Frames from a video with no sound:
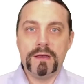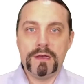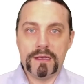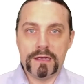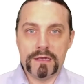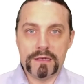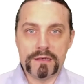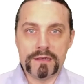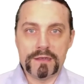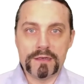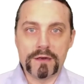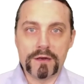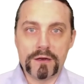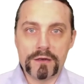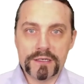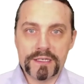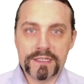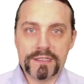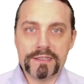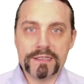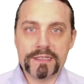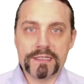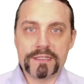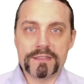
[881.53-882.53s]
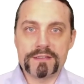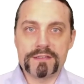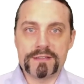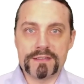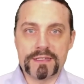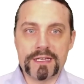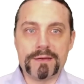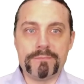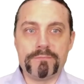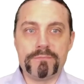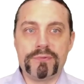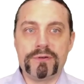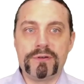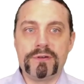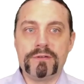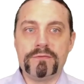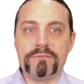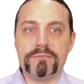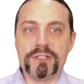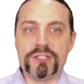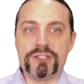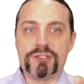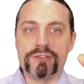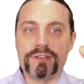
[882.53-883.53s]
In the architect step,
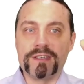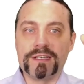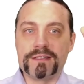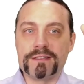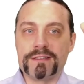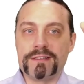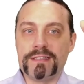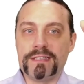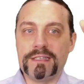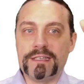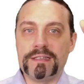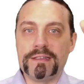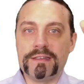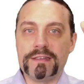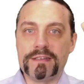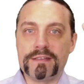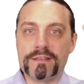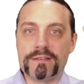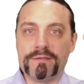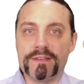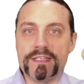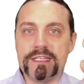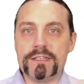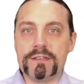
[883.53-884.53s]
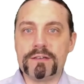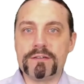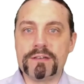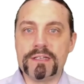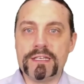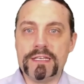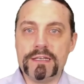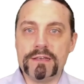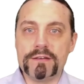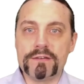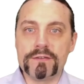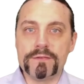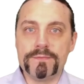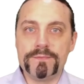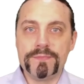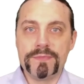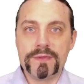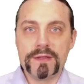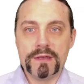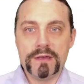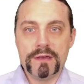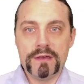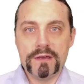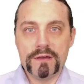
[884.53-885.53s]
which you can see in this video here,
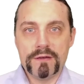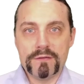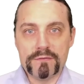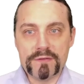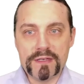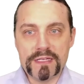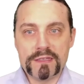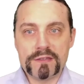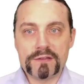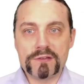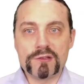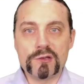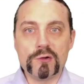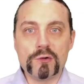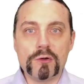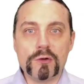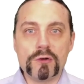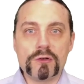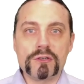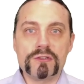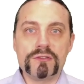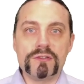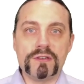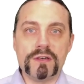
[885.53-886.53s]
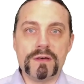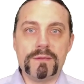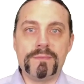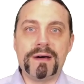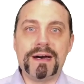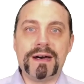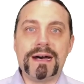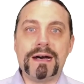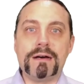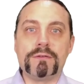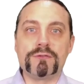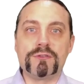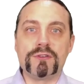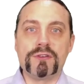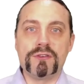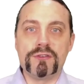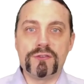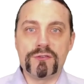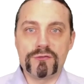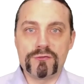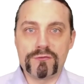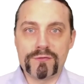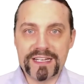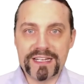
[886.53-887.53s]
we talked about
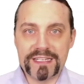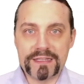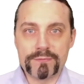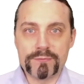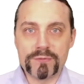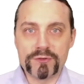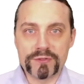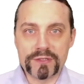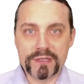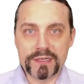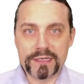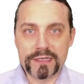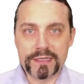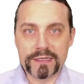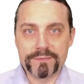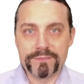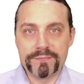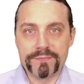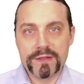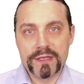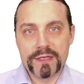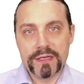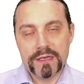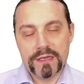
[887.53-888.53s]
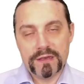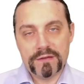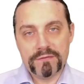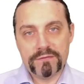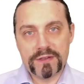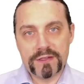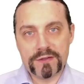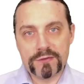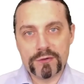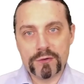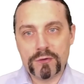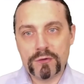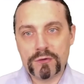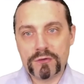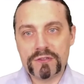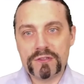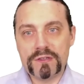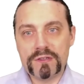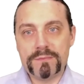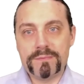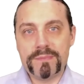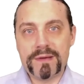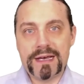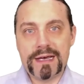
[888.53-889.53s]
threat modeling. We
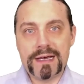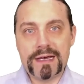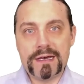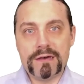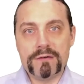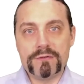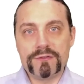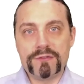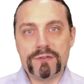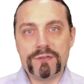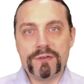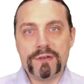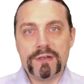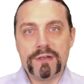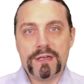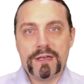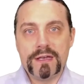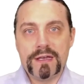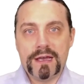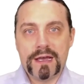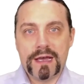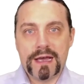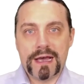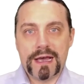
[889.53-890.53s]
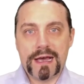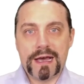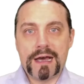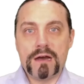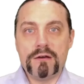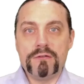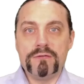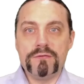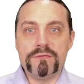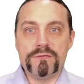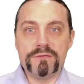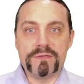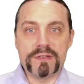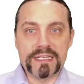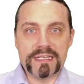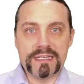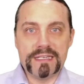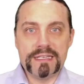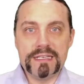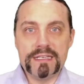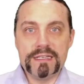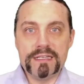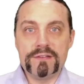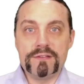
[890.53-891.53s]
talked about how we
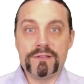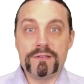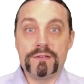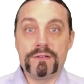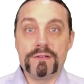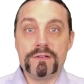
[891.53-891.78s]
need